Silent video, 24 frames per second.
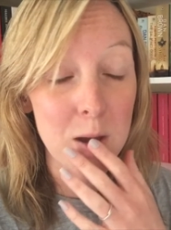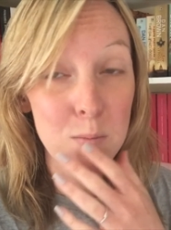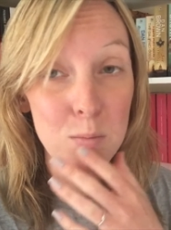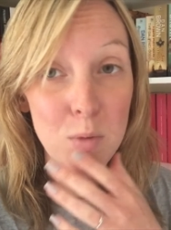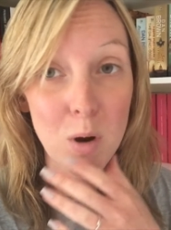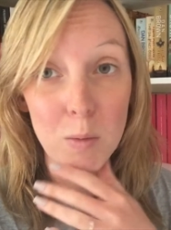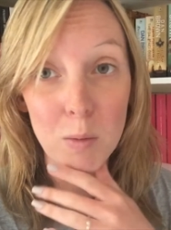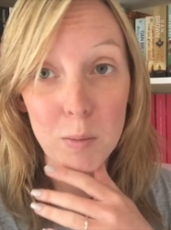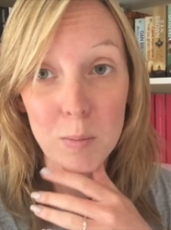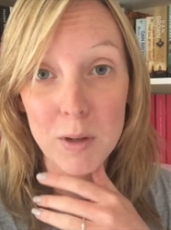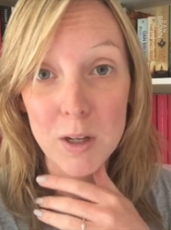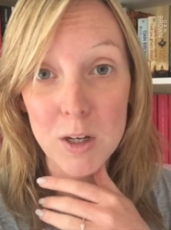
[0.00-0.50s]

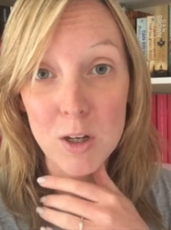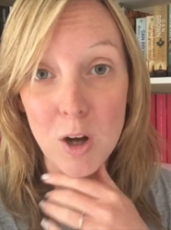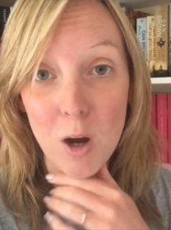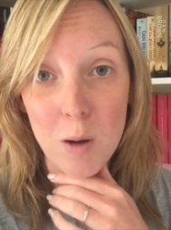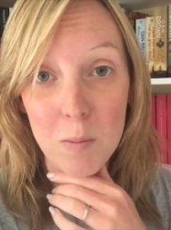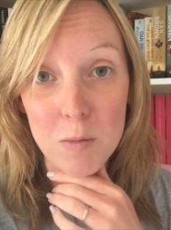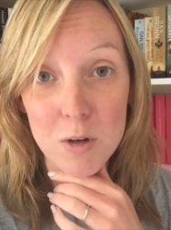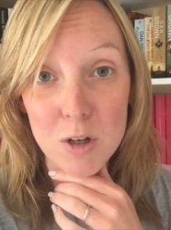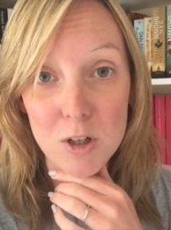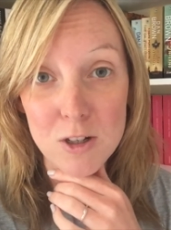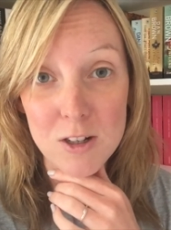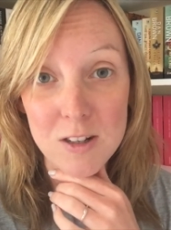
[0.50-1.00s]
Probably
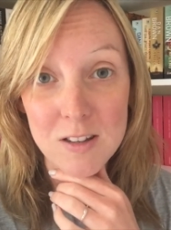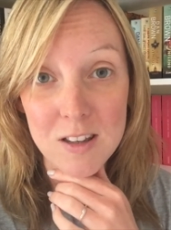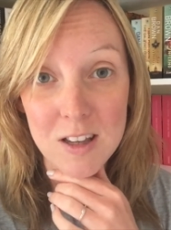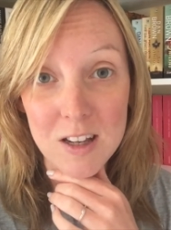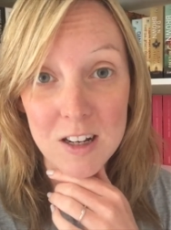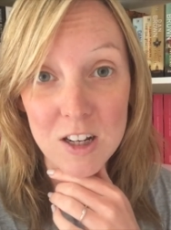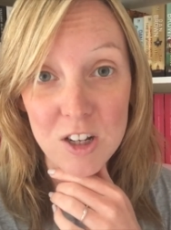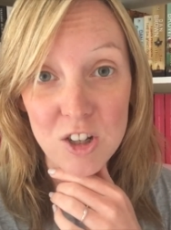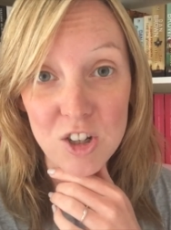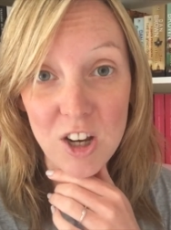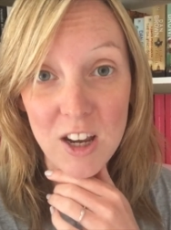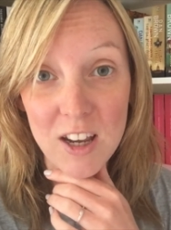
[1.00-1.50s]
not much is
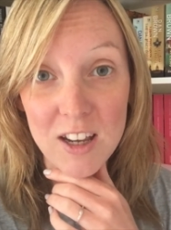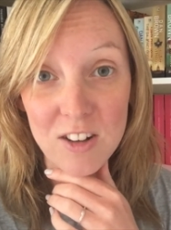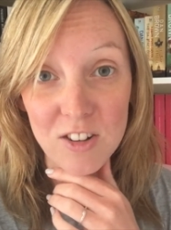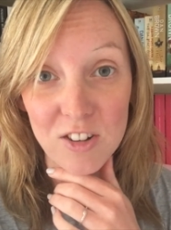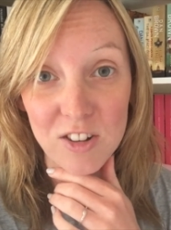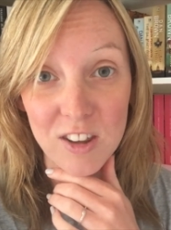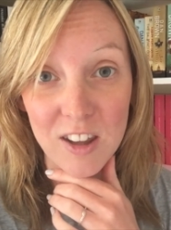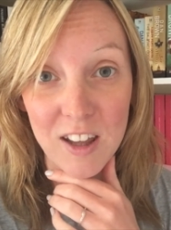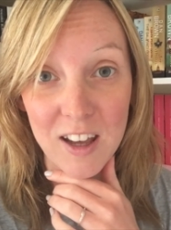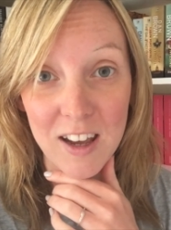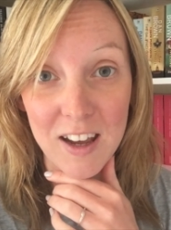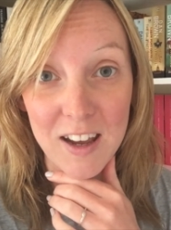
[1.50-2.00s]
going to
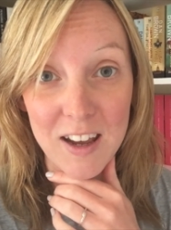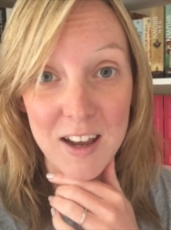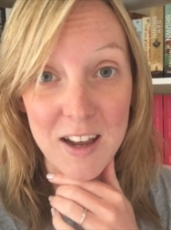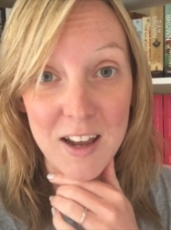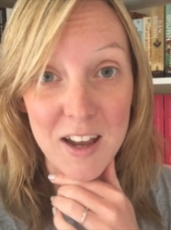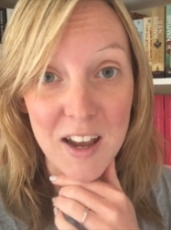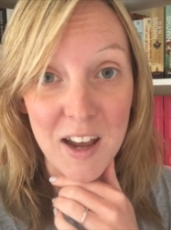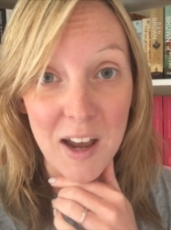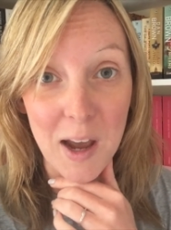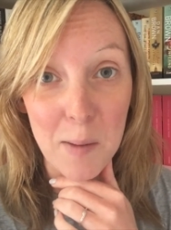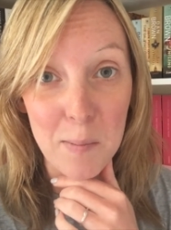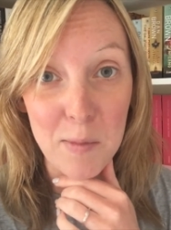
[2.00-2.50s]
change there,
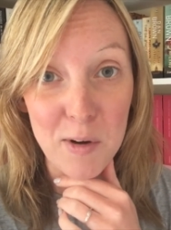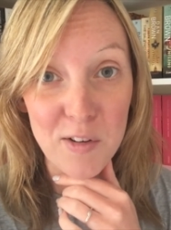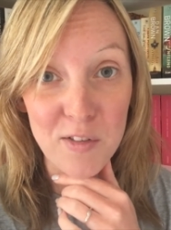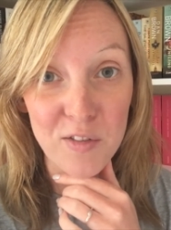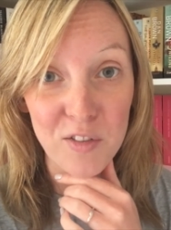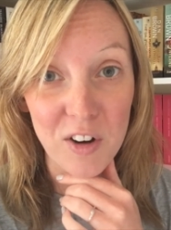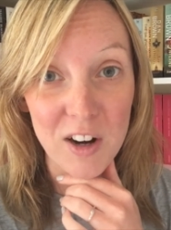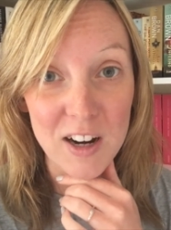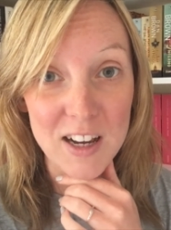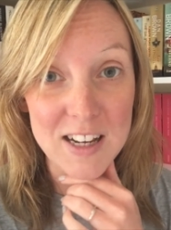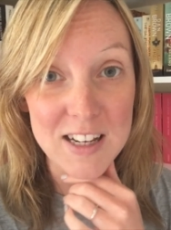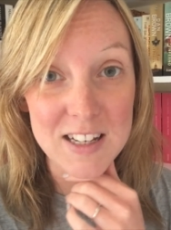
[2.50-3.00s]
I'm
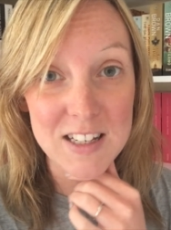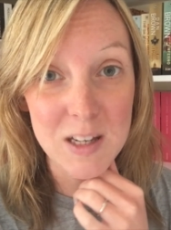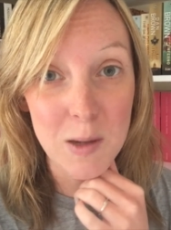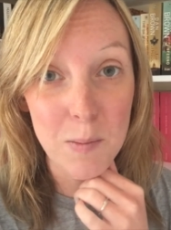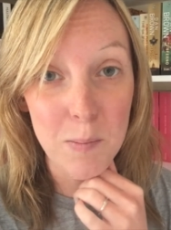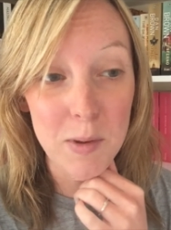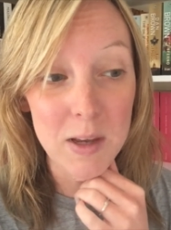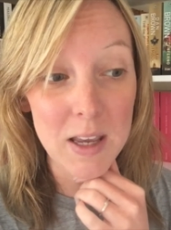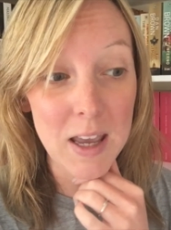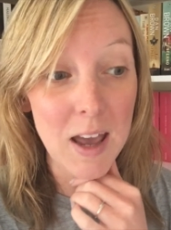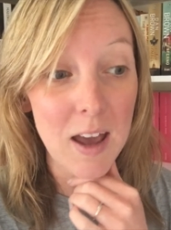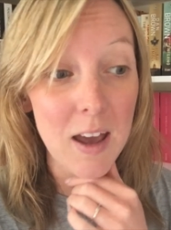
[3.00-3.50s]
afraid,
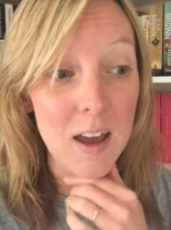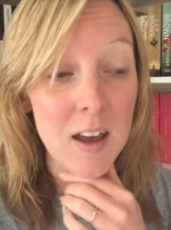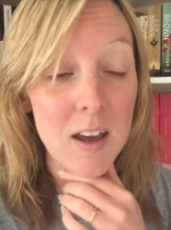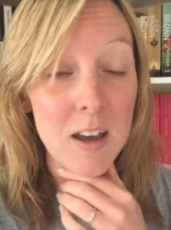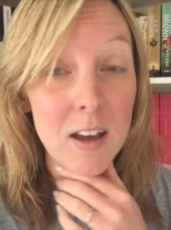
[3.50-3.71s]
but yeah,